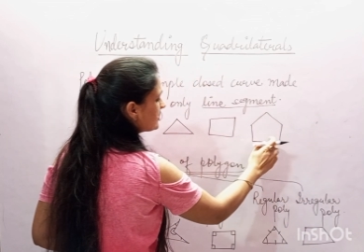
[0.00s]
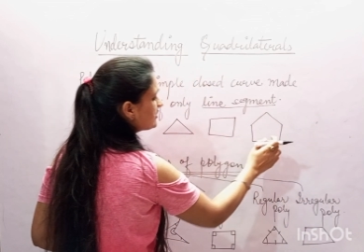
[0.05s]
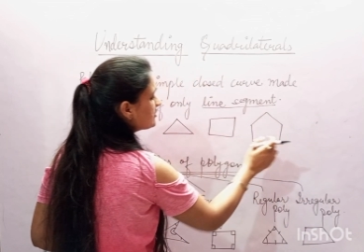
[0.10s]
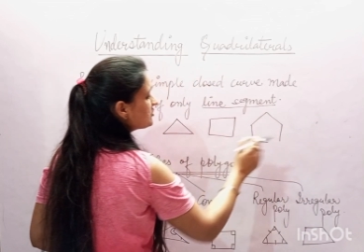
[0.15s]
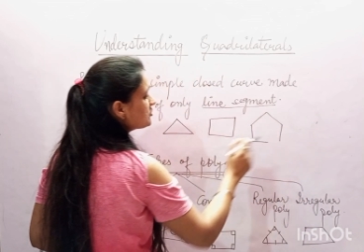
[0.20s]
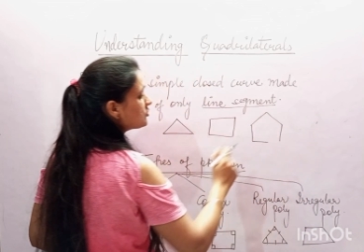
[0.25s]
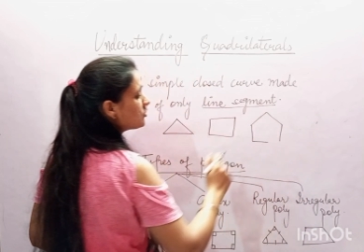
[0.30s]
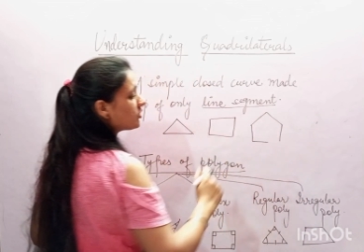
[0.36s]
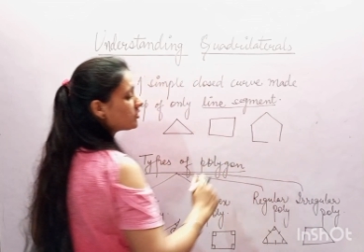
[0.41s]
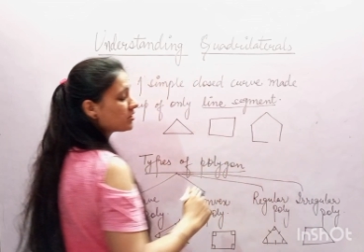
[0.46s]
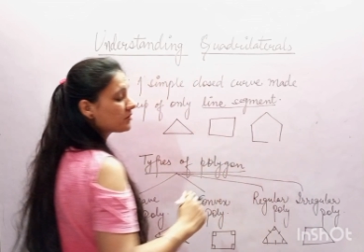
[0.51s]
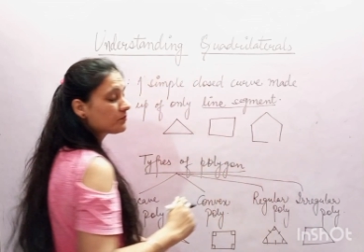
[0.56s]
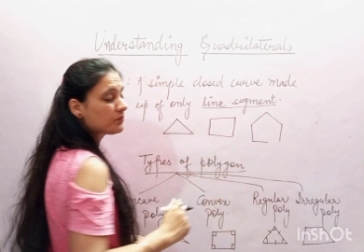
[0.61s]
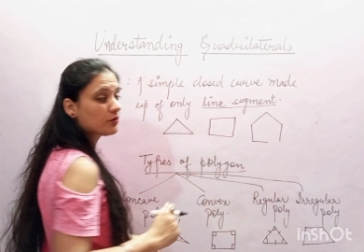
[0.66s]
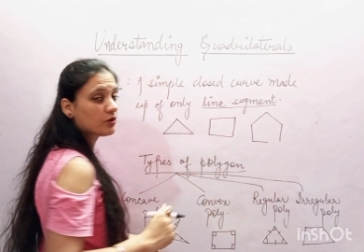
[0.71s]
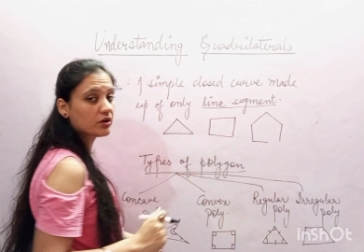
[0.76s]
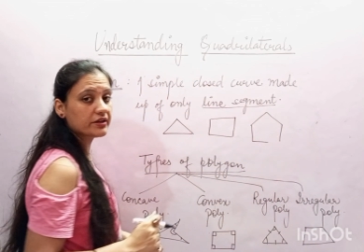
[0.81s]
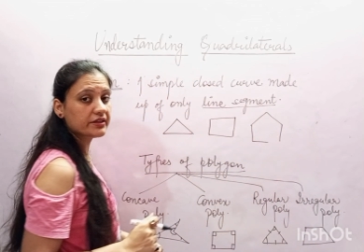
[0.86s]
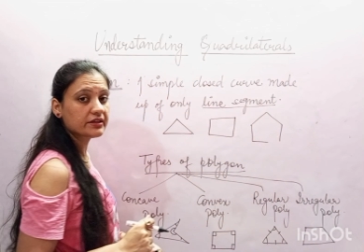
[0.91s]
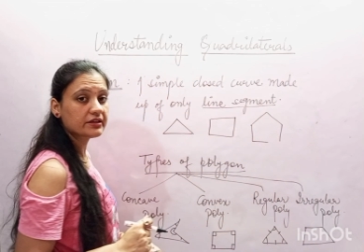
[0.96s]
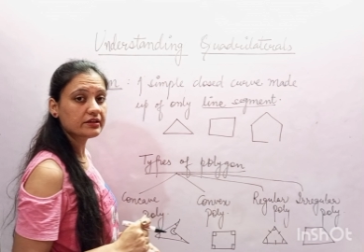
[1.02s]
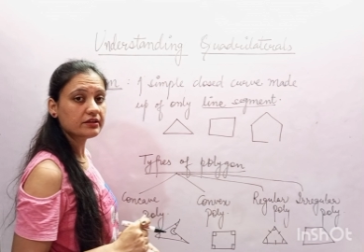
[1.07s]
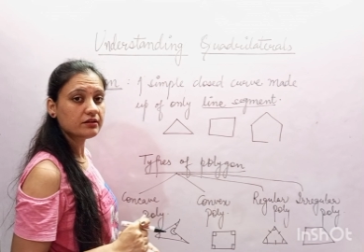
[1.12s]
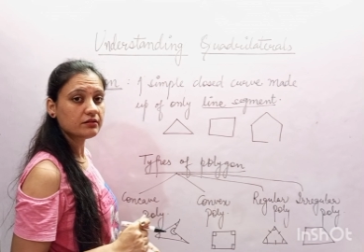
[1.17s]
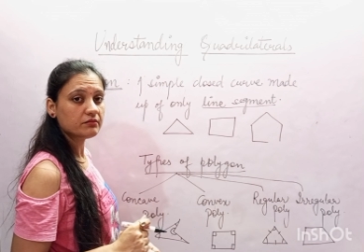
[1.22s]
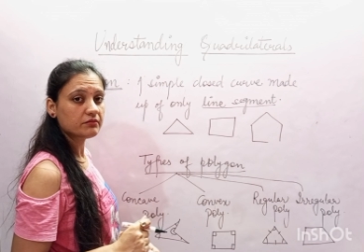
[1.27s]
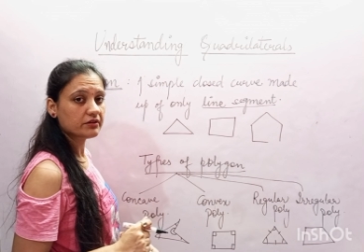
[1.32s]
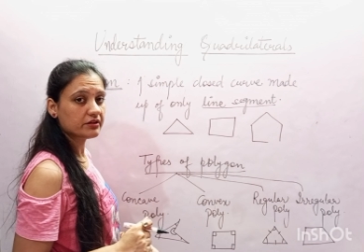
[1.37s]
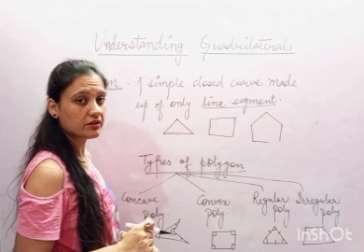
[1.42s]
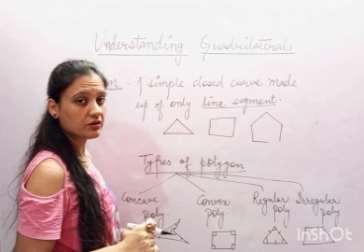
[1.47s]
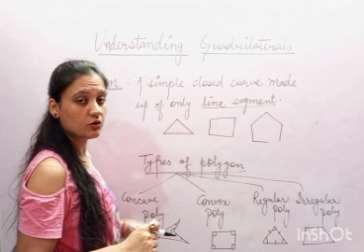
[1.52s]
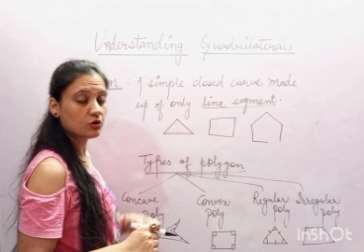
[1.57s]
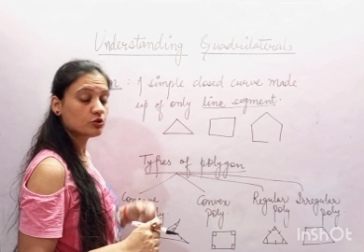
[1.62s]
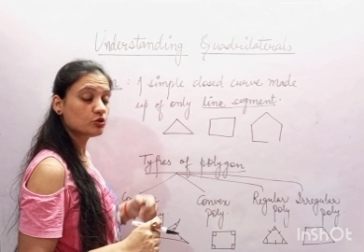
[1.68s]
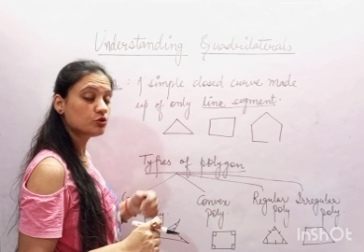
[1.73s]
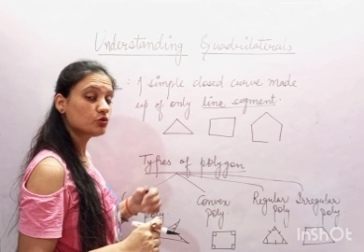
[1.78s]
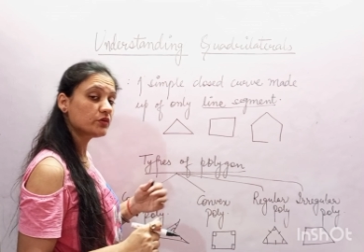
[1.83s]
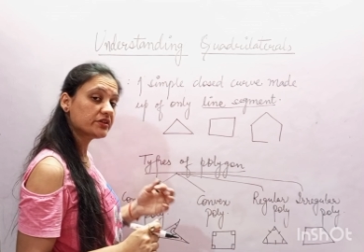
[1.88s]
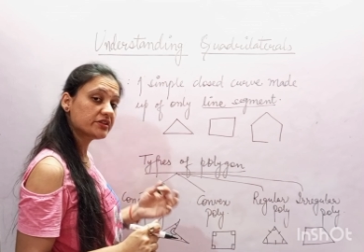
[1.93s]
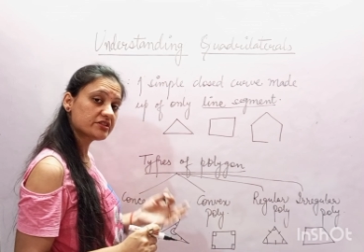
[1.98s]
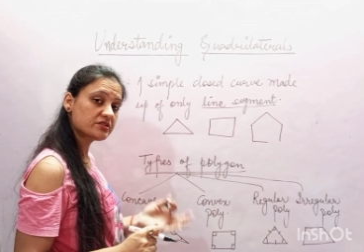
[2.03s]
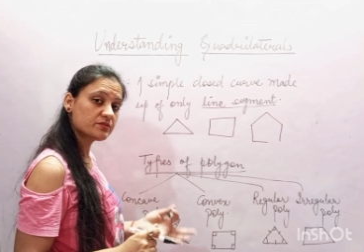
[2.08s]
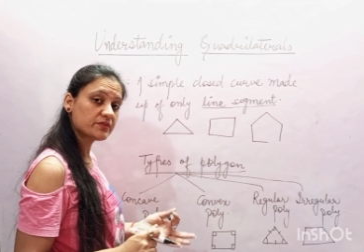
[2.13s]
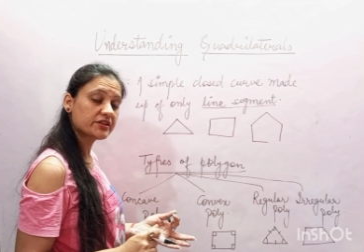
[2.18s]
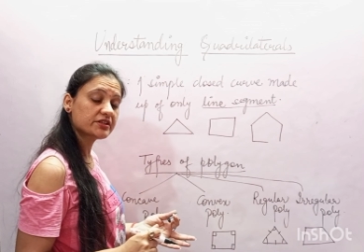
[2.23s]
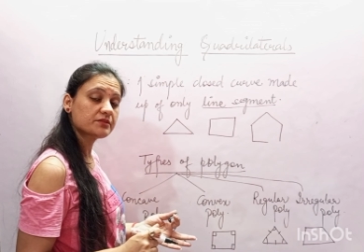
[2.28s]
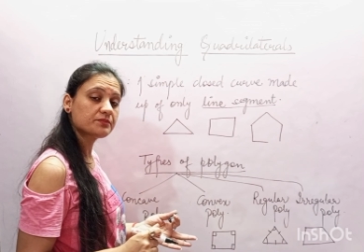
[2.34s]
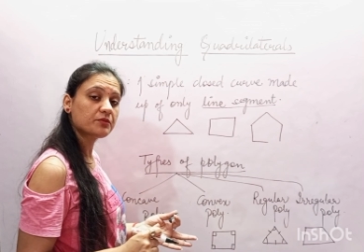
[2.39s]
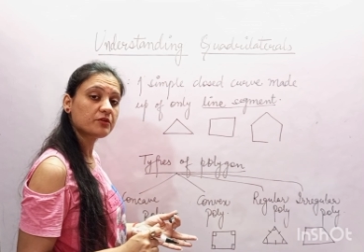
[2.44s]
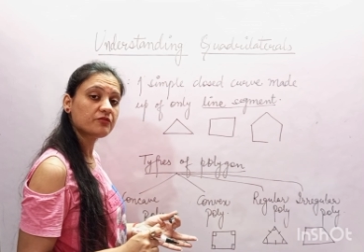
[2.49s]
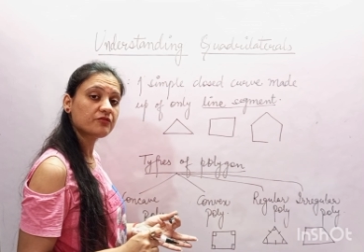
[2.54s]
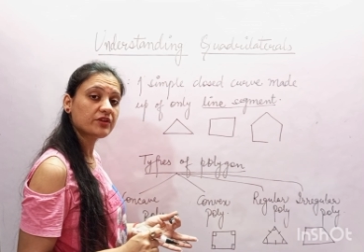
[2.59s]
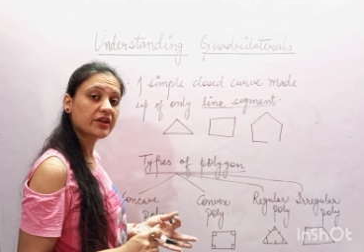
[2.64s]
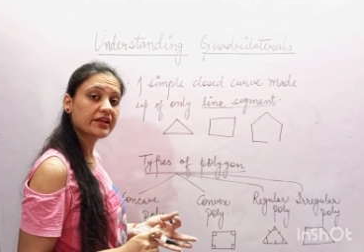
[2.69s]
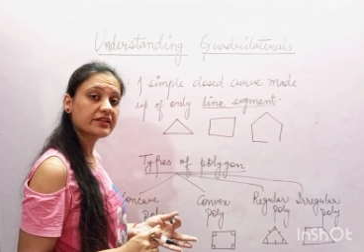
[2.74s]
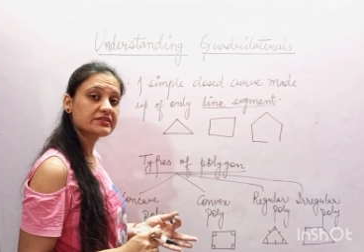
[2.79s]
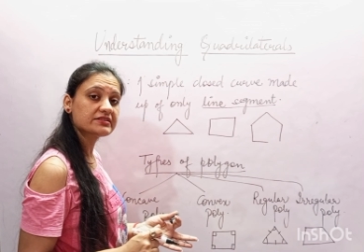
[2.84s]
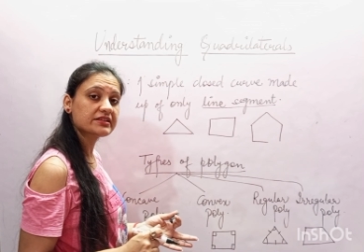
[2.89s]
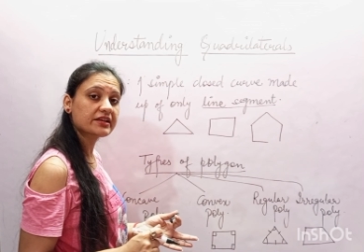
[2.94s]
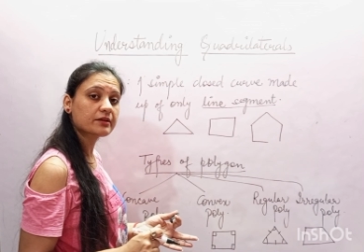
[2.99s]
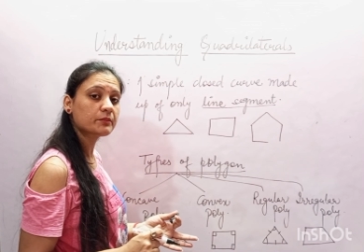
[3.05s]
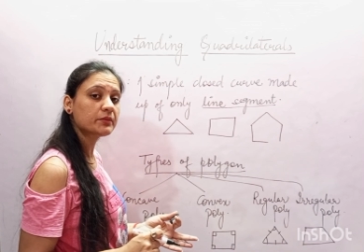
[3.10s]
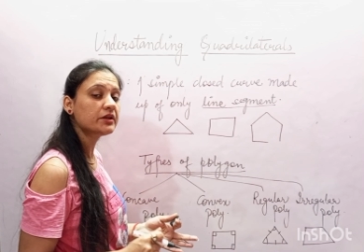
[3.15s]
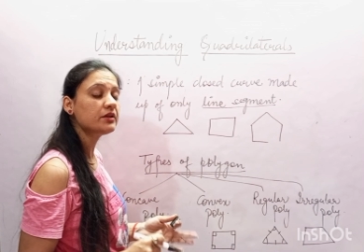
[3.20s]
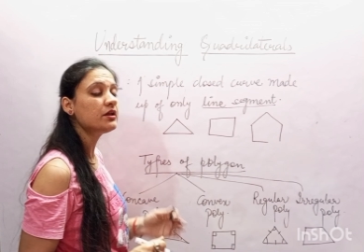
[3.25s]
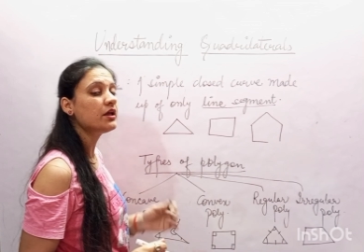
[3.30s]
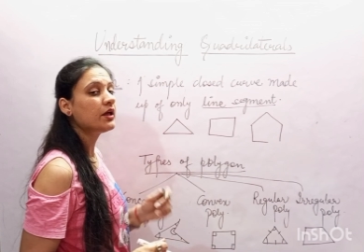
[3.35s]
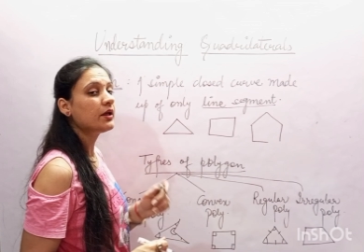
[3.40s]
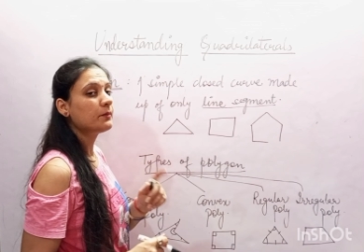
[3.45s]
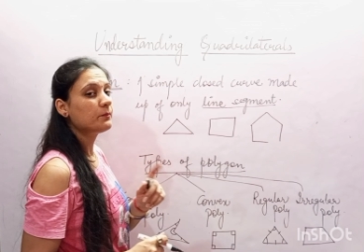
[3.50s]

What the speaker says: it's not a polygon, although it is made up of line segment,